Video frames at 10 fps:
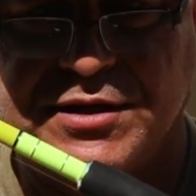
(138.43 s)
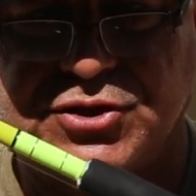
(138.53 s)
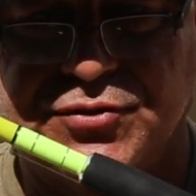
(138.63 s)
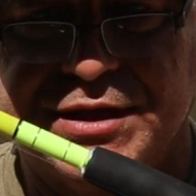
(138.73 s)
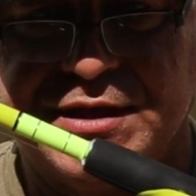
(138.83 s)

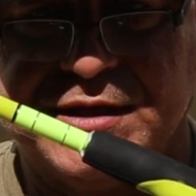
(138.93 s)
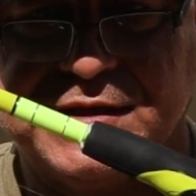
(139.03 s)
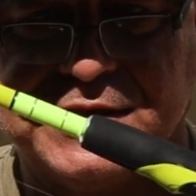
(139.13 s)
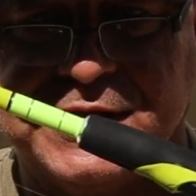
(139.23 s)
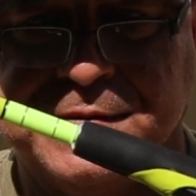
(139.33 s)

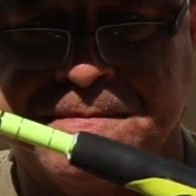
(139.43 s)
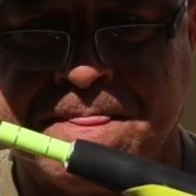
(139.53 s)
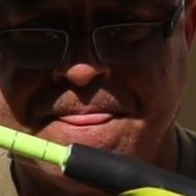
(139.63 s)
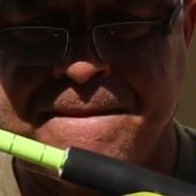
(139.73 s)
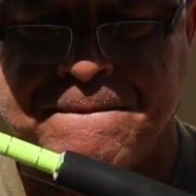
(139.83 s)
trees,
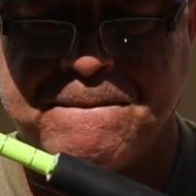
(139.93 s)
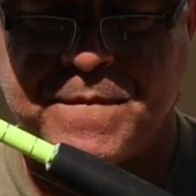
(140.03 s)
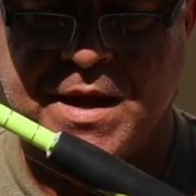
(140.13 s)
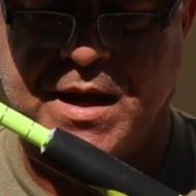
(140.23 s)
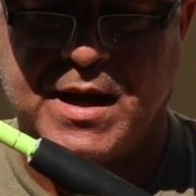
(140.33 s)

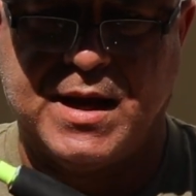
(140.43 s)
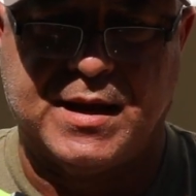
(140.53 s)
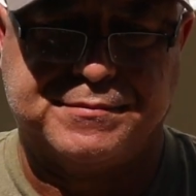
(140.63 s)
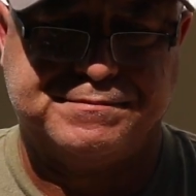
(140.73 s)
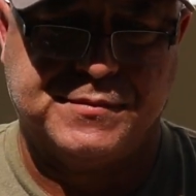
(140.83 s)

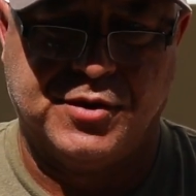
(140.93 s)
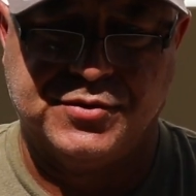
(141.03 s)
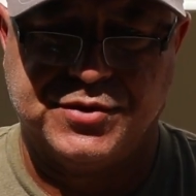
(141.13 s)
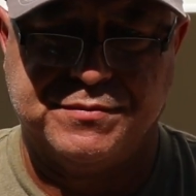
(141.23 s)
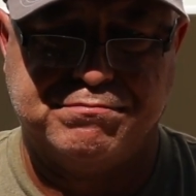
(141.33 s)

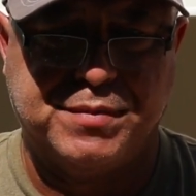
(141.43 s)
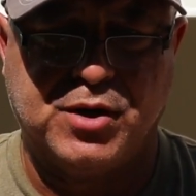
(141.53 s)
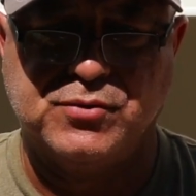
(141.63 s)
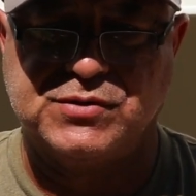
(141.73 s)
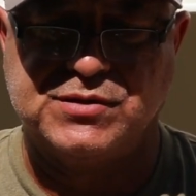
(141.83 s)
under
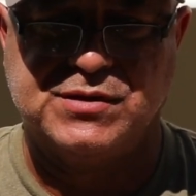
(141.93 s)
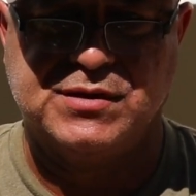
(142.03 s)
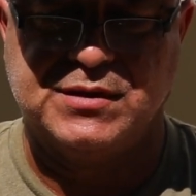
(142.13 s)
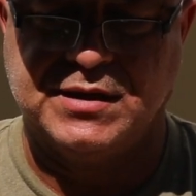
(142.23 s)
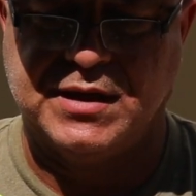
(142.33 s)
boats,
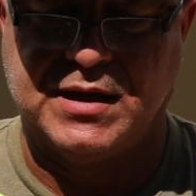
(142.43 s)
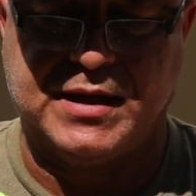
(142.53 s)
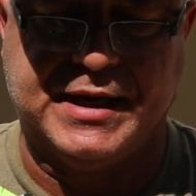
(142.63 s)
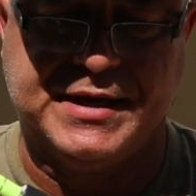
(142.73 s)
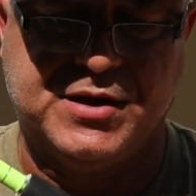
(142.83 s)

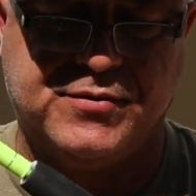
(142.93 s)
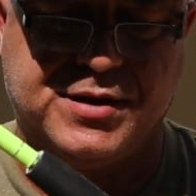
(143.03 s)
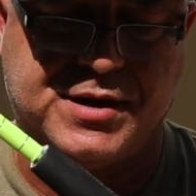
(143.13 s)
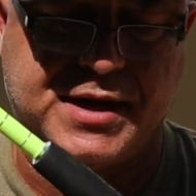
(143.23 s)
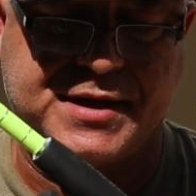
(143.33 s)

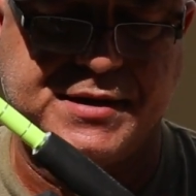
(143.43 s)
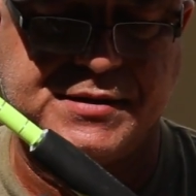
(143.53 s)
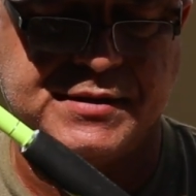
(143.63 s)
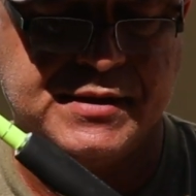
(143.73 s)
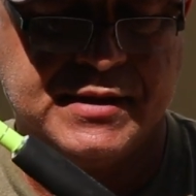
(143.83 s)
anywhere I
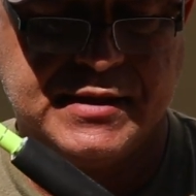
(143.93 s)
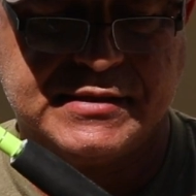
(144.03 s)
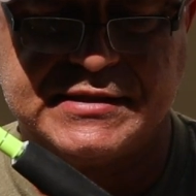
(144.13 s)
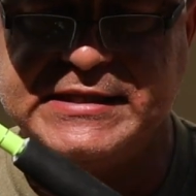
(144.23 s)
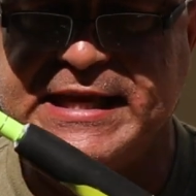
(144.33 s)
can
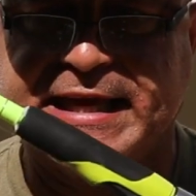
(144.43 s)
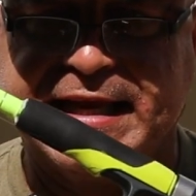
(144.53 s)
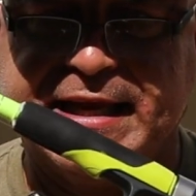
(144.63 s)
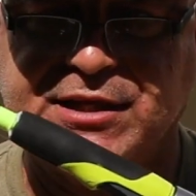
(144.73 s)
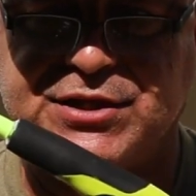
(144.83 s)
sneak
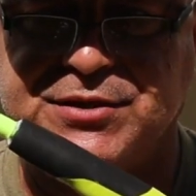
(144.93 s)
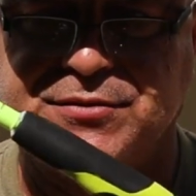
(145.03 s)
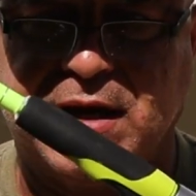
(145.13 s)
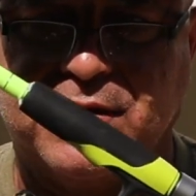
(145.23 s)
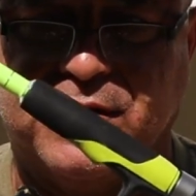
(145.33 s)
it
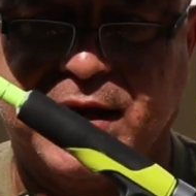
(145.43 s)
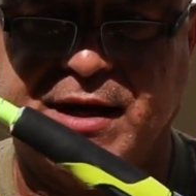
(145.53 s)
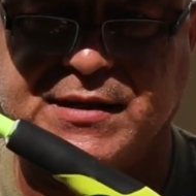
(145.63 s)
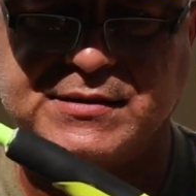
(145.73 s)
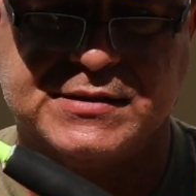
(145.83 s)
into, I go ahead
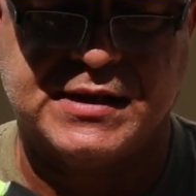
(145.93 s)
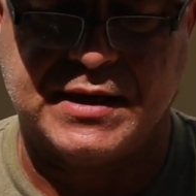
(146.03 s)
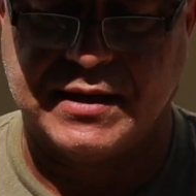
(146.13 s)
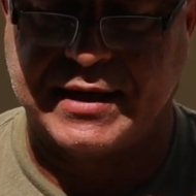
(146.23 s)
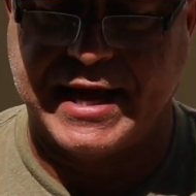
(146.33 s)

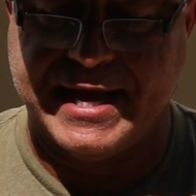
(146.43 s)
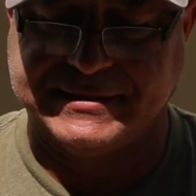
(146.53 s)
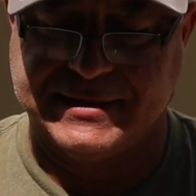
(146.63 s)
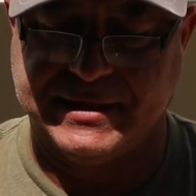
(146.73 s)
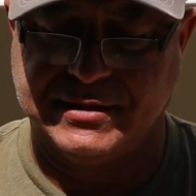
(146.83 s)
and
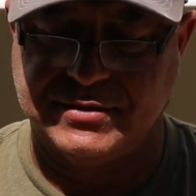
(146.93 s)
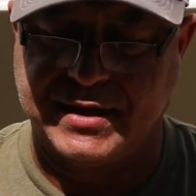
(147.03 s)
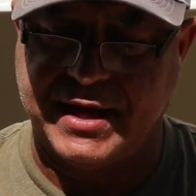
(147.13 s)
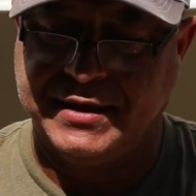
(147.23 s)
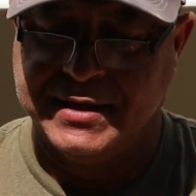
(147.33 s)
cast it into
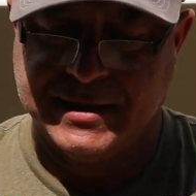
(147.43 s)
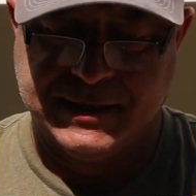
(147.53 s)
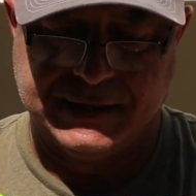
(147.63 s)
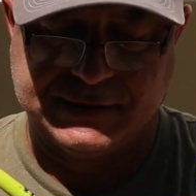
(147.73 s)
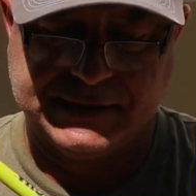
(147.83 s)
that.
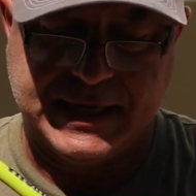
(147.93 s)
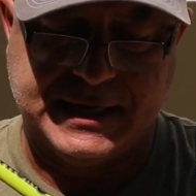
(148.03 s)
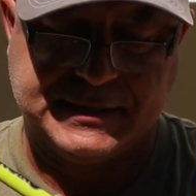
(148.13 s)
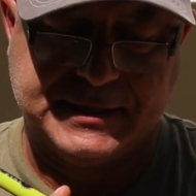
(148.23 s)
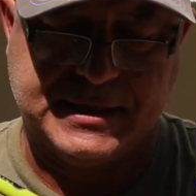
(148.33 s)
It's got